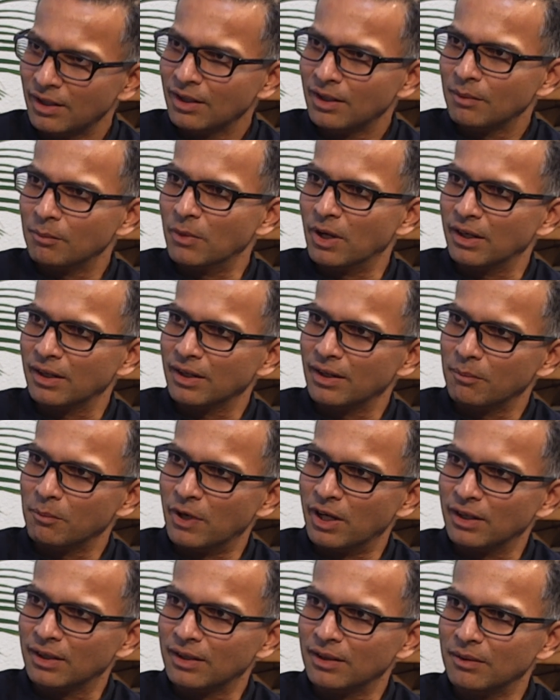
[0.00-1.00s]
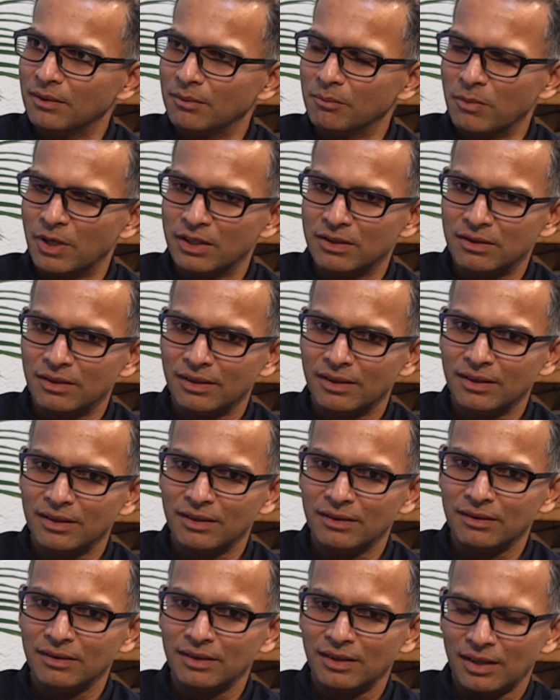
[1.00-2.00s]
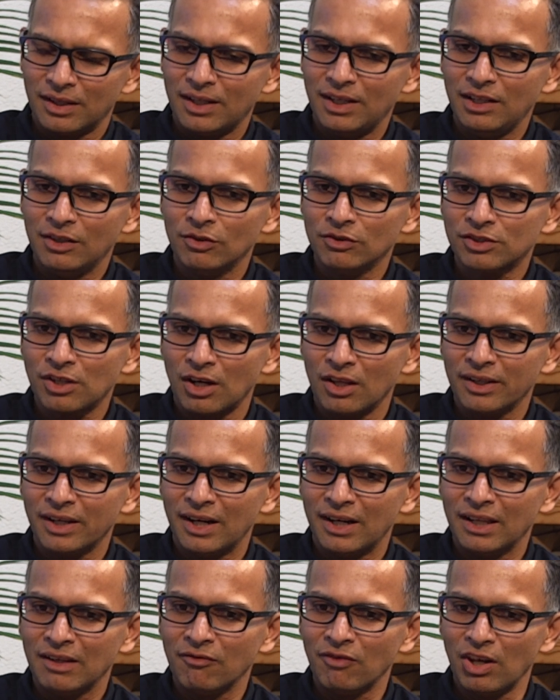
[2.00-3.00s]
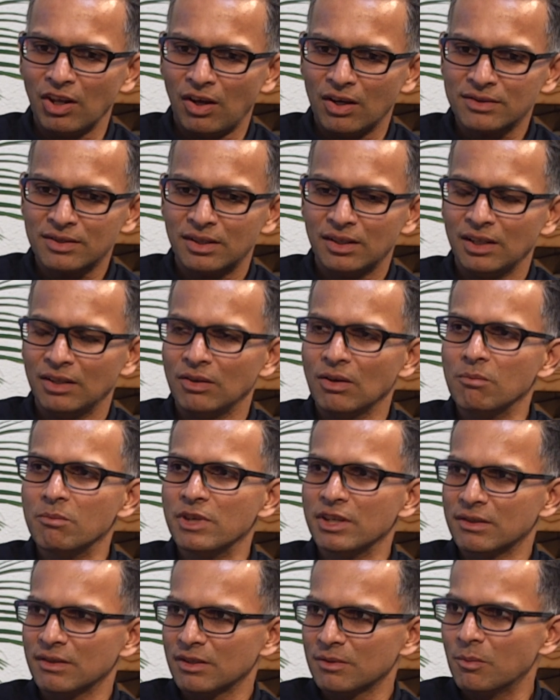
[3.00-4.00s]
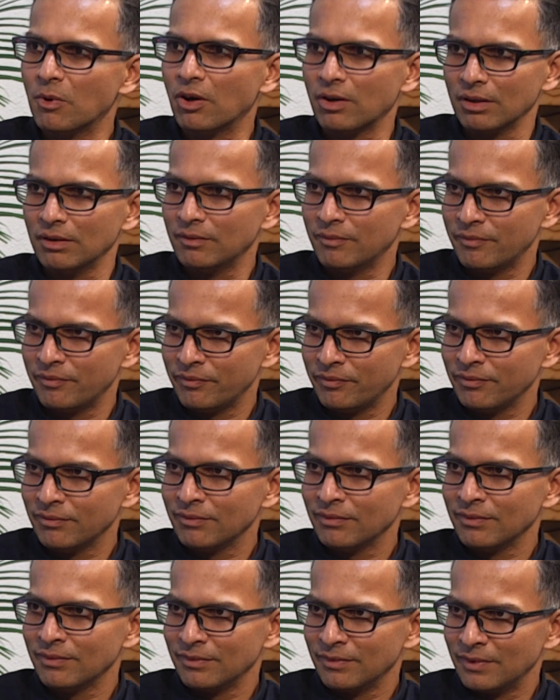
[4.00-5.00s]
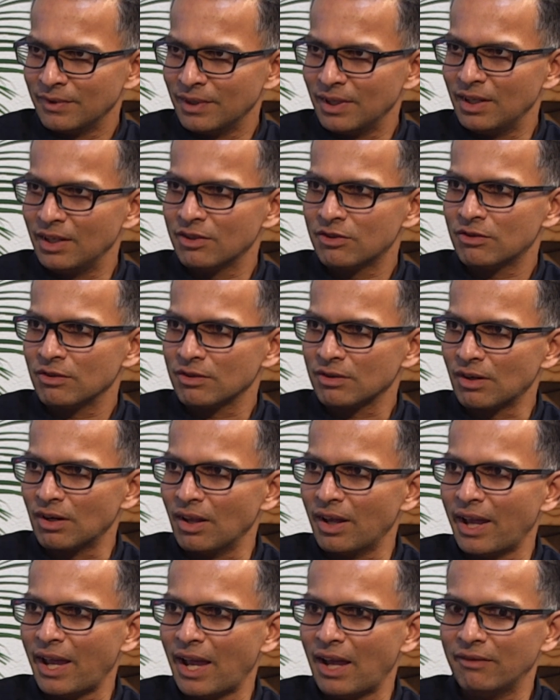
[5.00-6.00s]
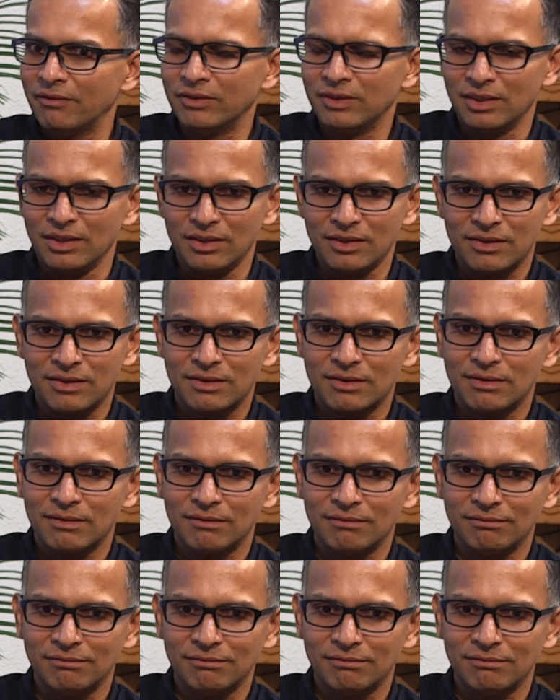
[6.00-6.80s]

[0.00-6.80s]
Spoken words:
But the key to sort of getting velocity in your business model is to sort of have this,